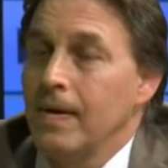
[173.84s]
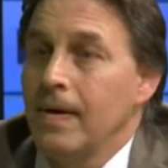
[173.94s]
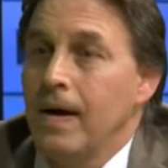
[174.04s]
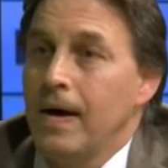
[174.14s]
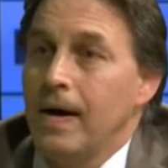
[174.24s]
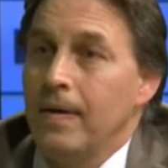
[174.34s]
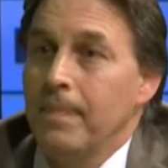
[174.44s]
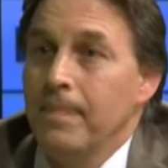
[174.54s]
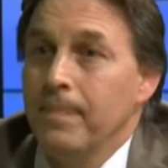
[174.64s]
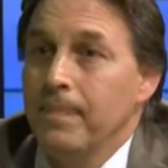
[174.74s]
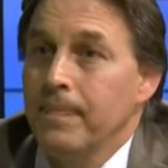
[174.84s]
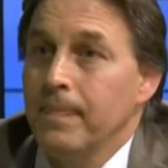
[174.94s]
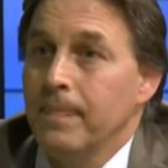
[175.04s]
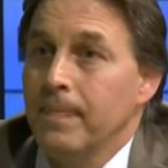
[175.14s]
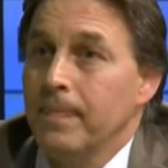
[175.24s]
I
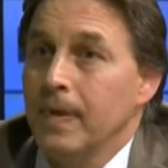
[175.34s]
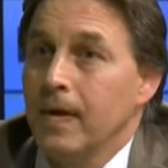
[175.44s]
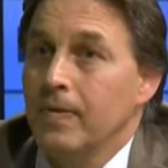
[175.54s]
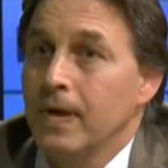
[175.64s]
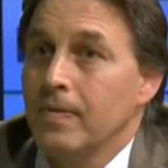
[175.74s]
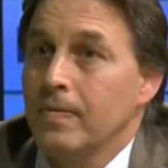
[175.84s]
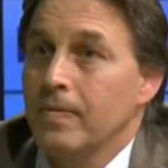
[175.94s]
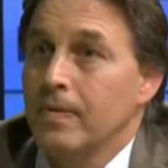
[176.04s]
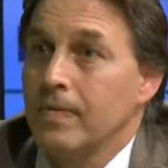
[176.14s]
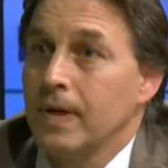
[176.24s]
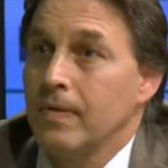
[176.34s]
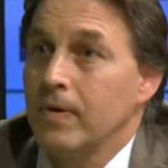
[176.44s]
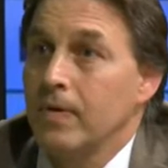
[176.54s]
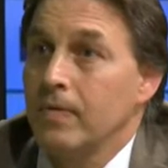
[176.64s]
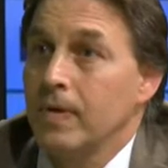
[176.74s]
think the thing I've
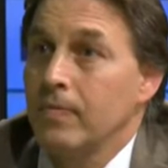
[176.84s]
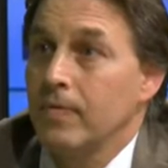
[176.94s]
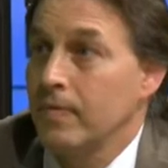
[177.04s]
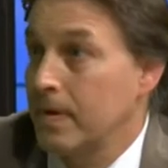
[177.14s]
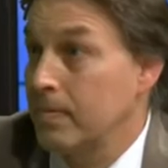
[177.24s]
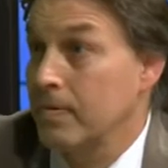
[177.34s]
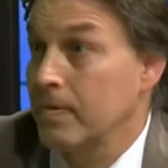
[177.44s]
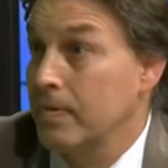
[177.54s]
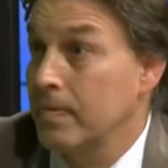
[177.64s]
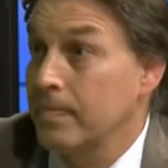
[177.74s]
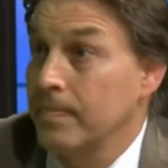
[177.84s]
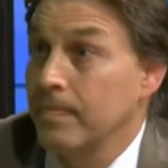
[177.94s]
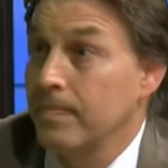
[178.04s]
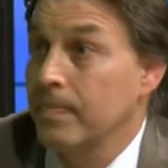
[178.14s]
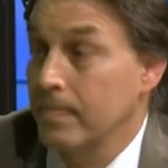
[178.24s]
always loved since I was a little
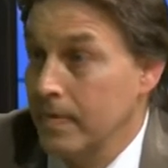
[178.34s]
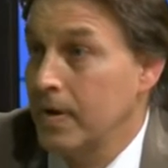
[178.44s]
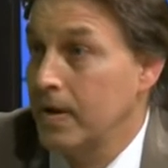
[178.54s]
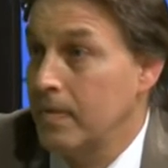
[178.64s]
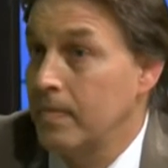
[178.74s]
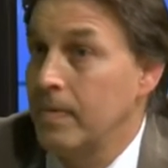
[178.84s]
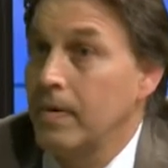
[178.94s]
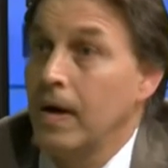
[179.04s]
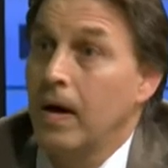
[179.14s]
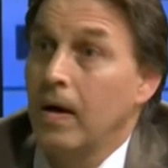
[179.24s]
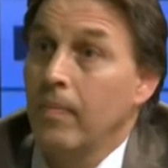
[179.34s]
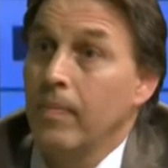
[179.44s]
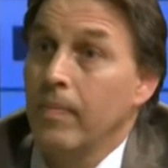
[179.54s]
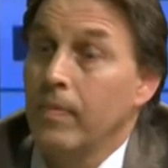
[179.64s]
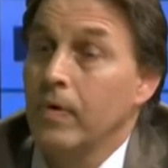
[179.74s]
kid,
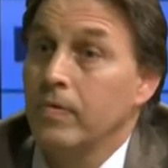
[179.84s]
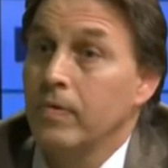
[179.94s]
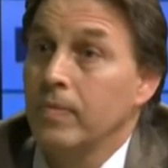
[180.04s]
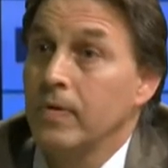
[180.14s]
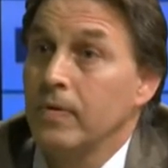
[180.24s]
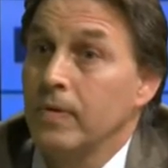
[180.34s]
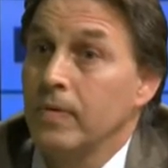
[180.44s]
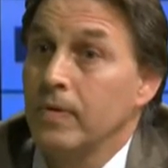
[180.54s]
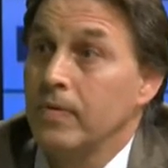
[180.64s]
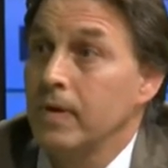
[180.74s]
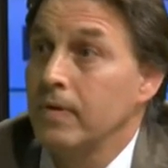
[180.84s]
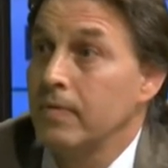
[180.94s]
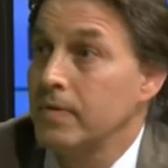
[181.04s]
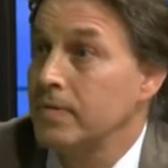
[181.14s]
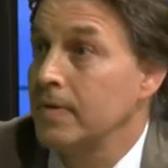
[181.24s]
what drew me to it was the individual